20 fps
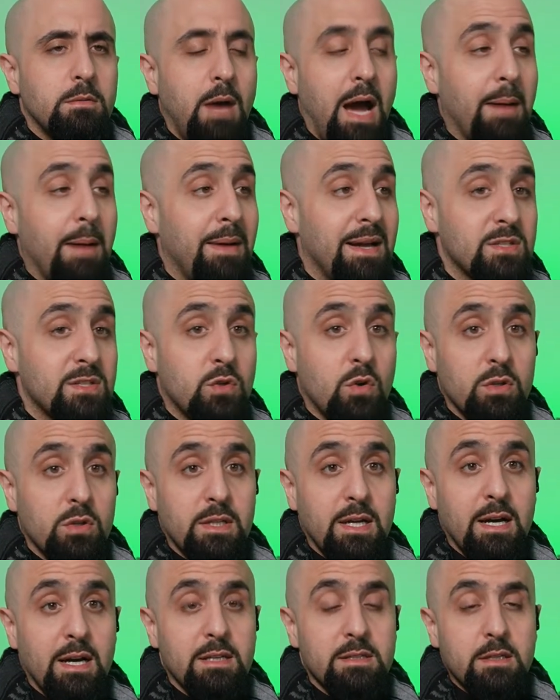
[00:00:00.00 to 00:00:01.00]
Hamas
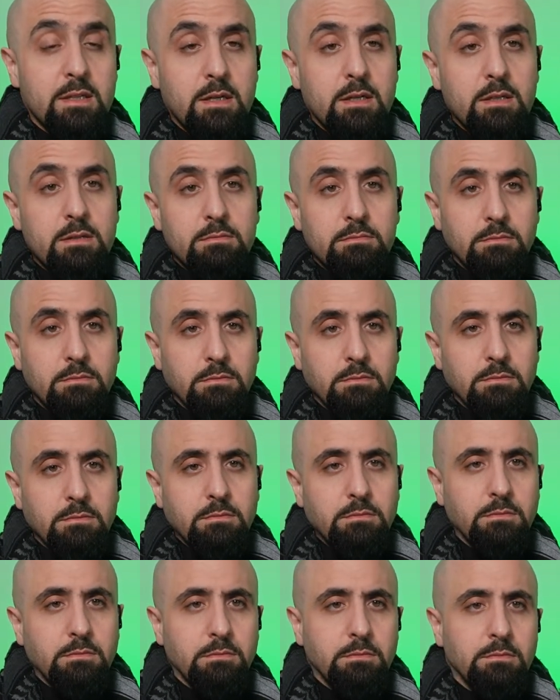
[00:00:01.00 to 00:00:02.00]
got Gaza.
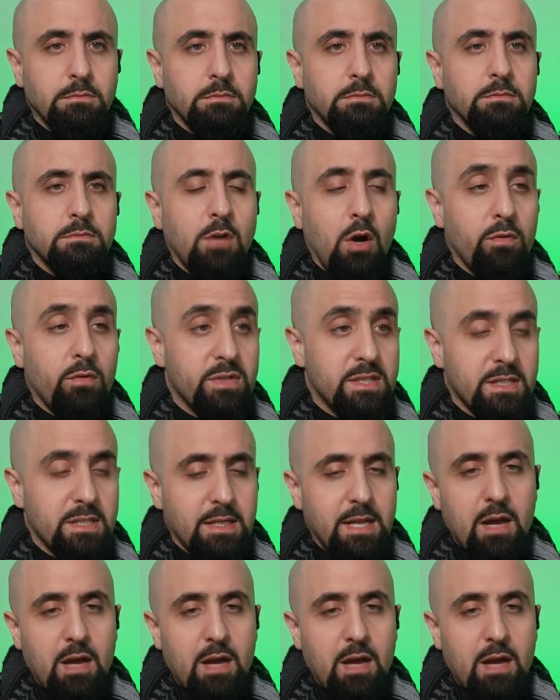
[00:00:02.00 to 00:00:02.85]
Obviously